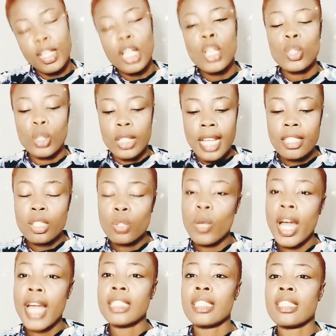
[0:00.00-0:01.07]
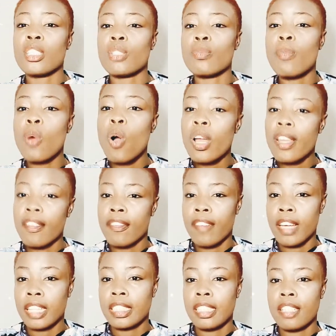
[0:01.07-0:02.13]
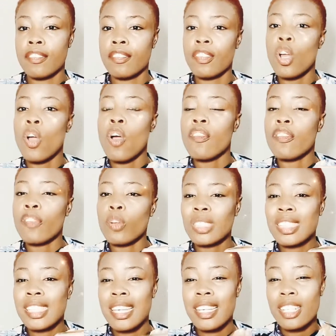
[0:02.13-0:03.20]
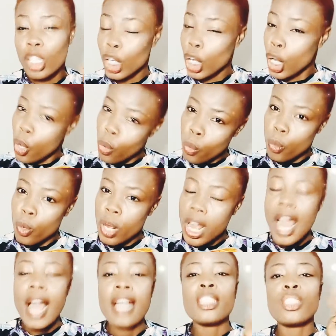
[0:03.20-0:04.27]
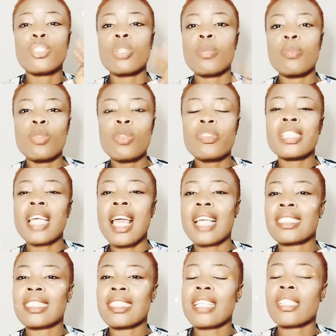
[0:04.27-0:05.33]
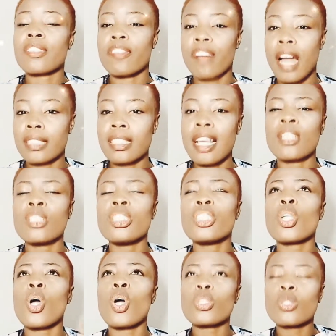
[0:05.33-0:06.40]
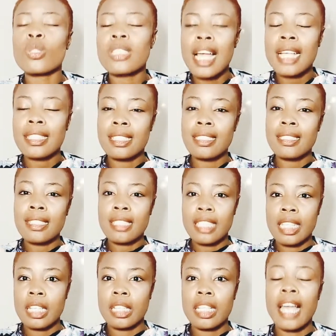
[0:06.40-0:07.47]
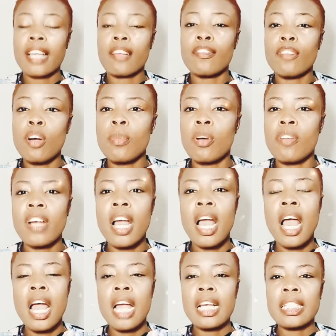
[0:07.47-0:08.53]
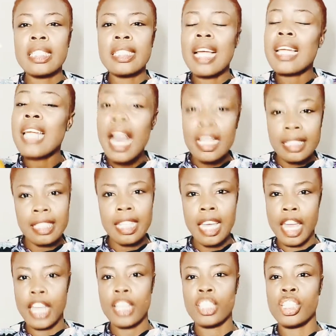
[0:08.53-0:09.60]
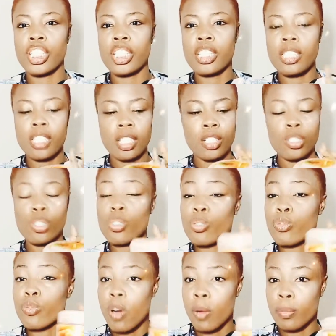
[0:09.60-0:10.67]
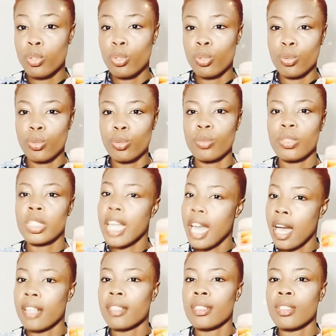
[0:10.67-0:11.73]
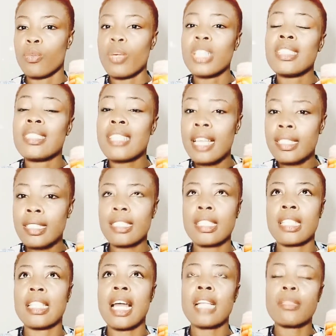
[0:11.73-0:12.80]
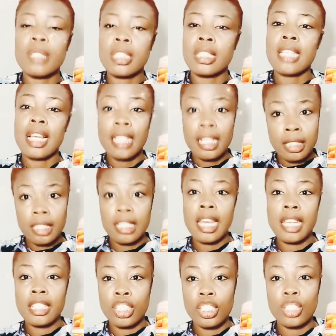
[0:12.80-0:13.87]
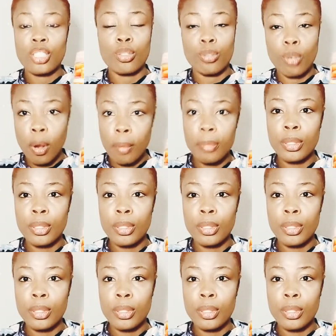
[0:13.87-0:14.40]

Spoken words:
So that is why this is more effective for skin glow, and it removes excess fat, and it also tightens skin like a form of, it's an anti-aging scrub too. Yeah, when it tightens skin, that means it's an anti-aging scrub.